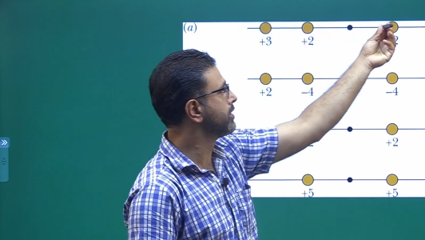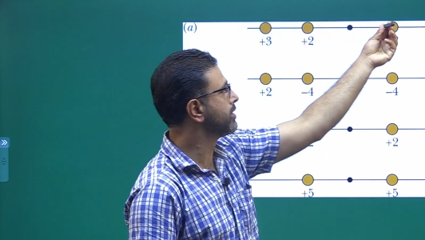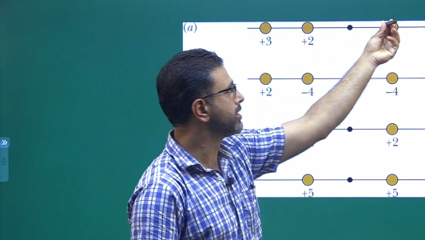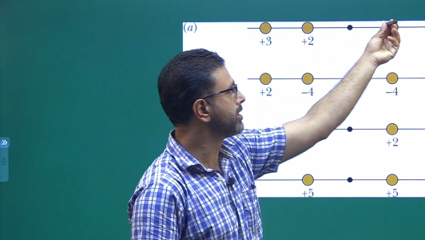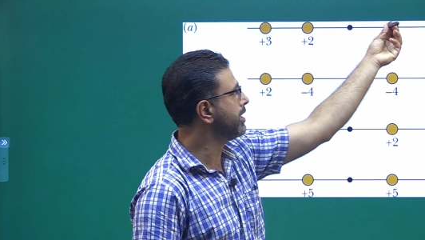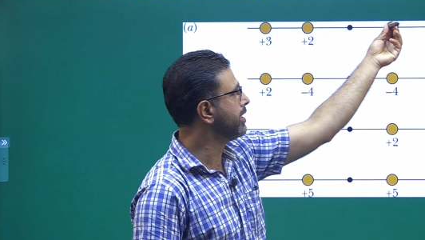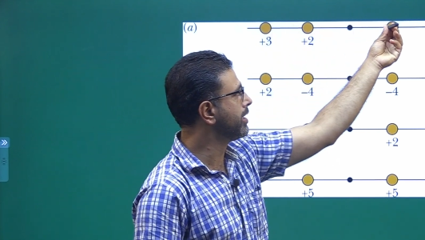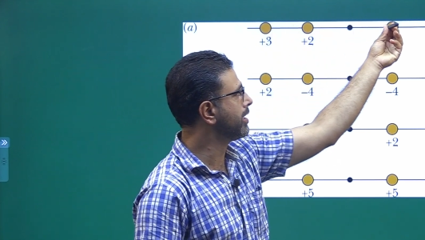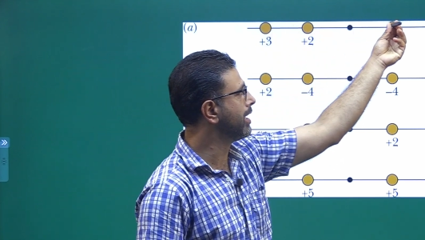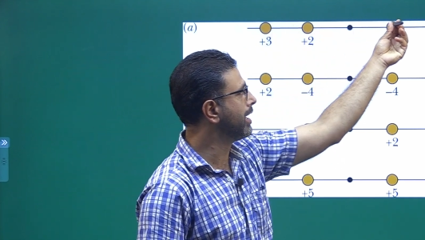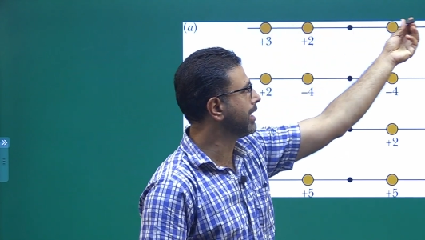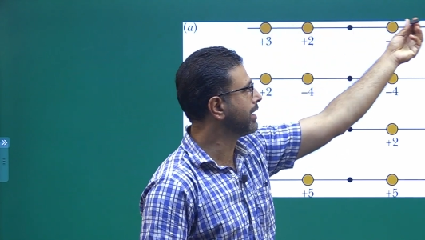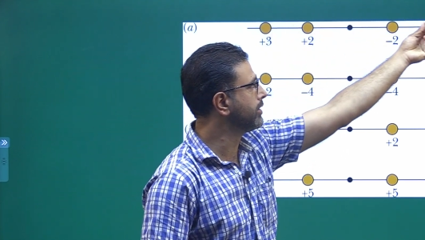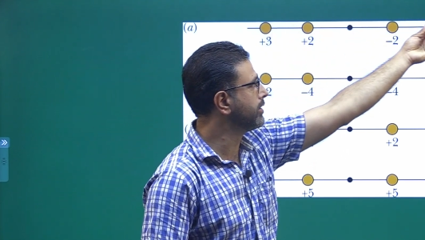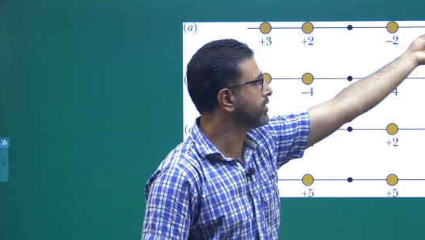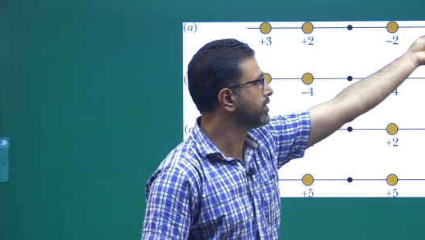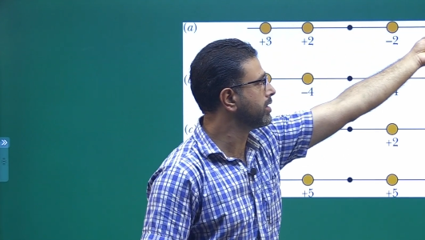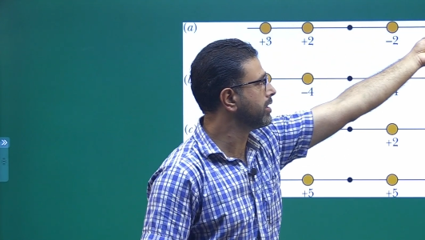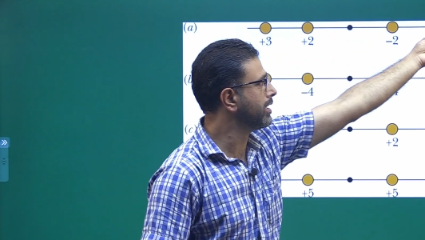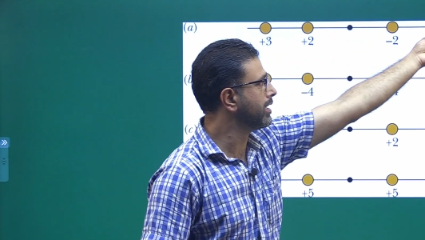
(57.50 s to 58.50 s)
this, here like
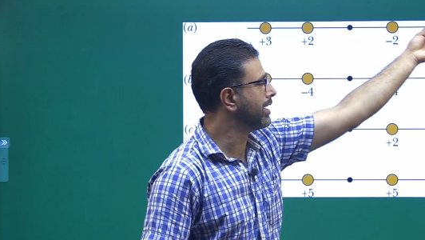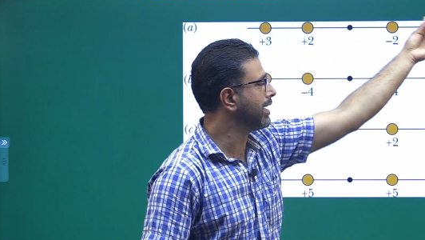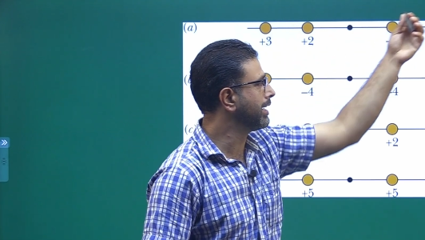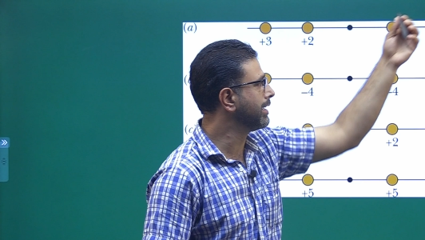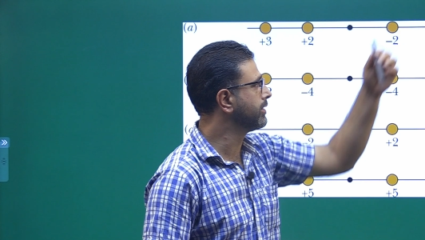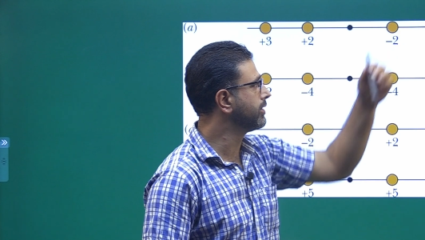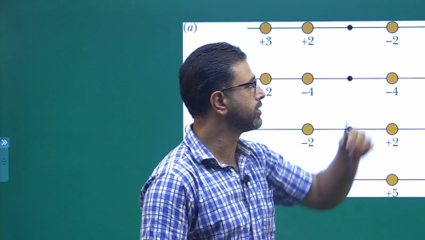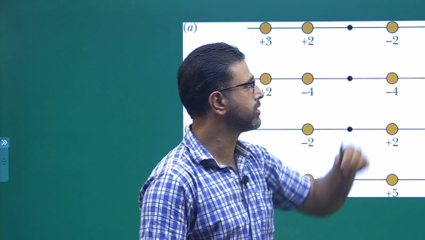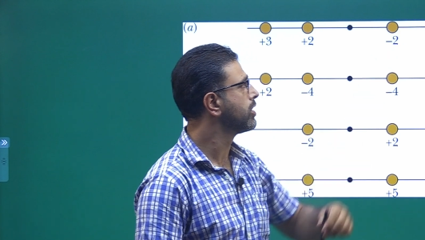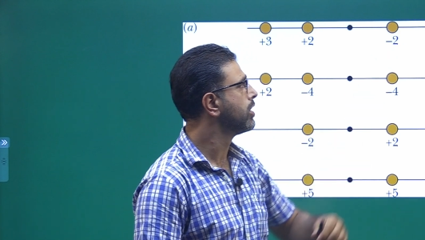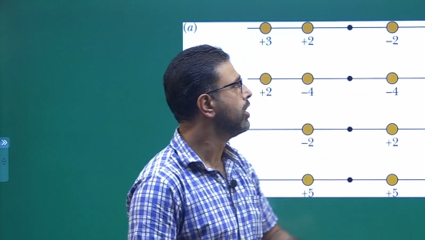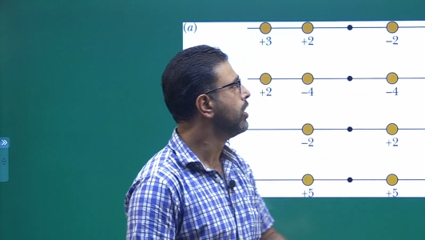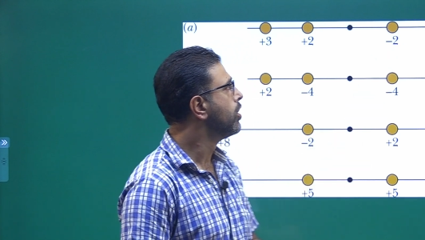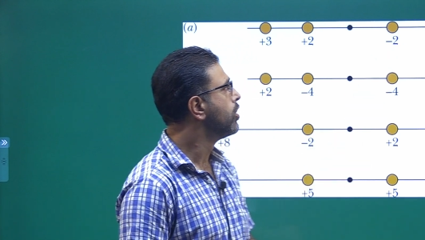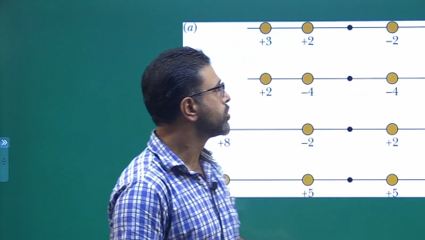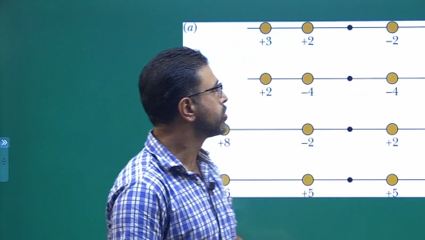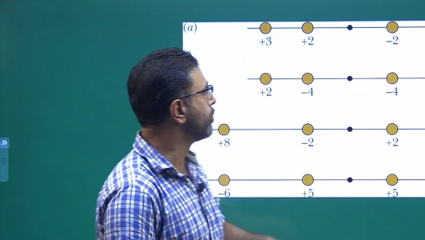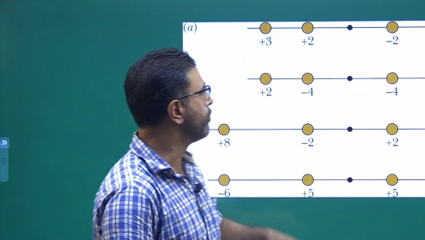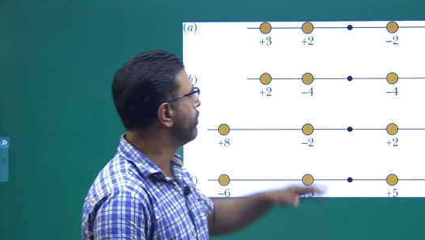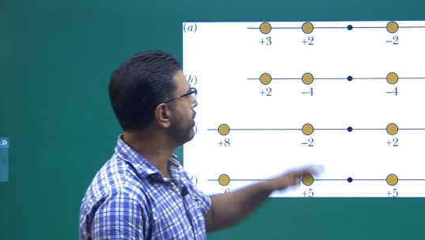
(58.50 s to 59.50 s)
this, here like this.
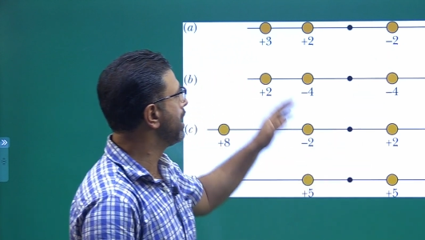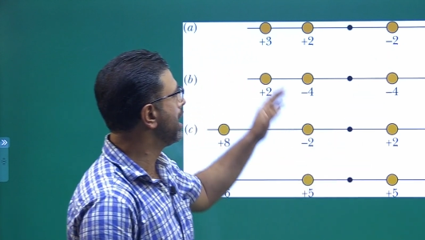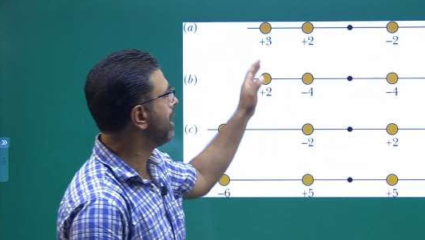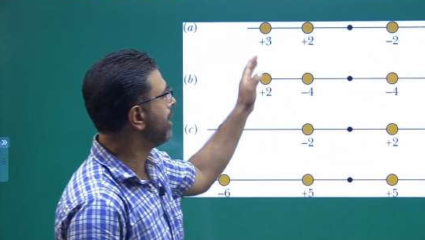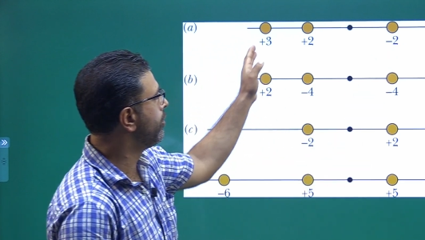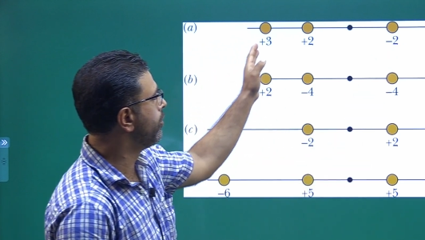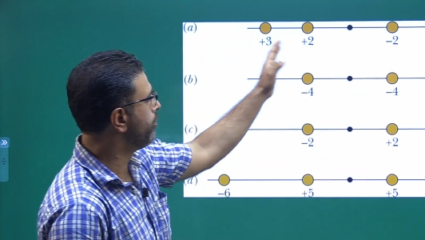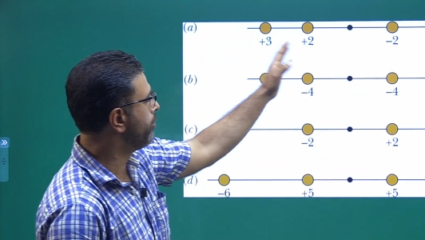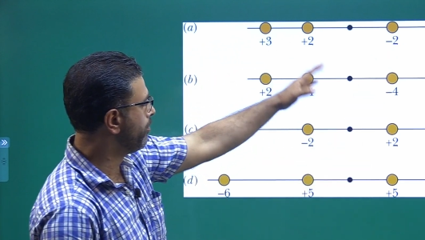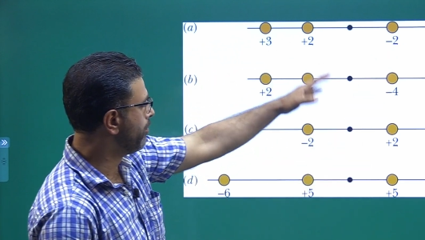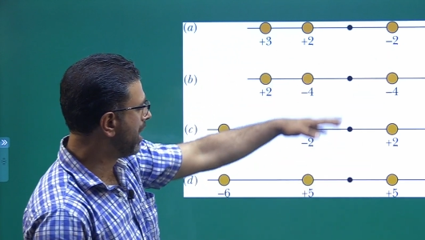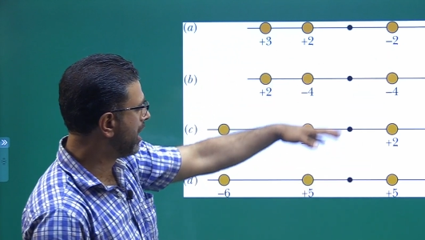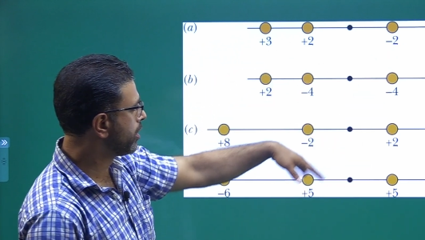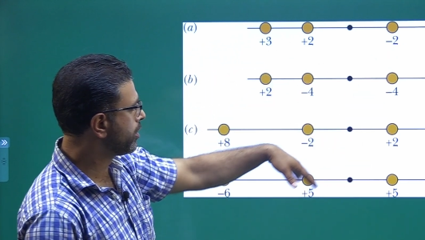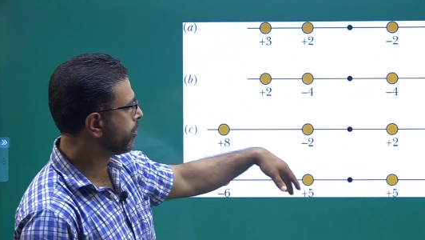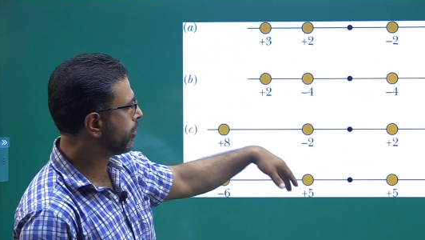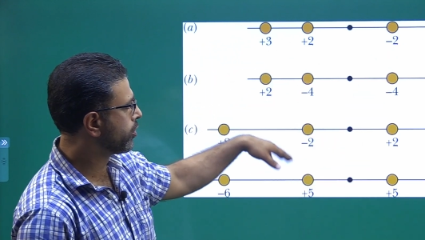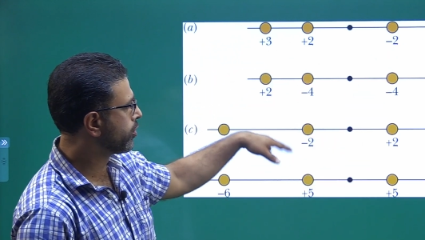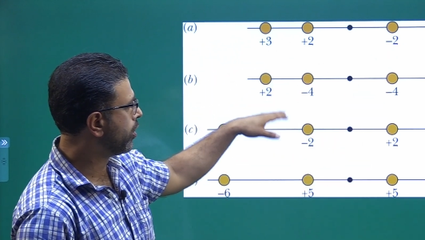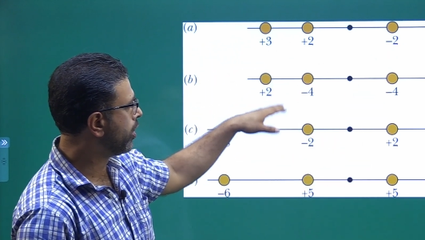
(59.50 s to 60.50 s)
So we have
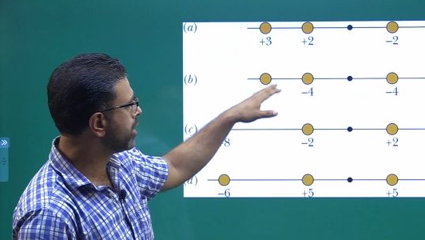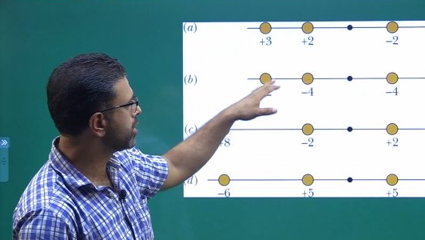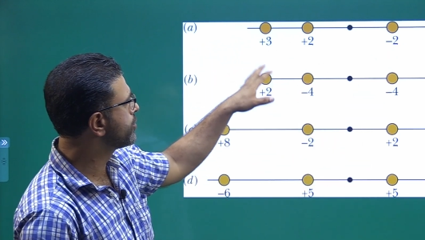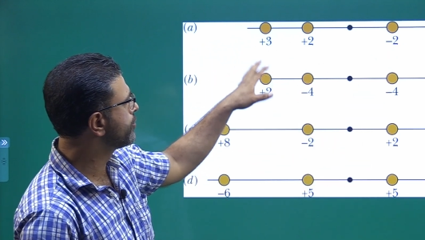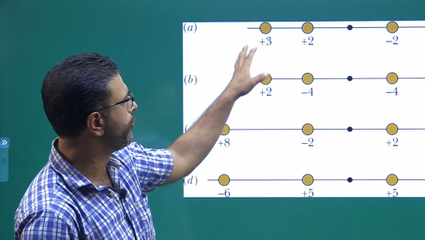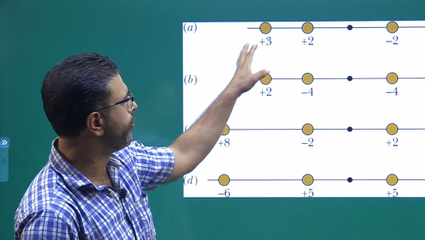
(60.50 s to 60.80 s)
multiple rods,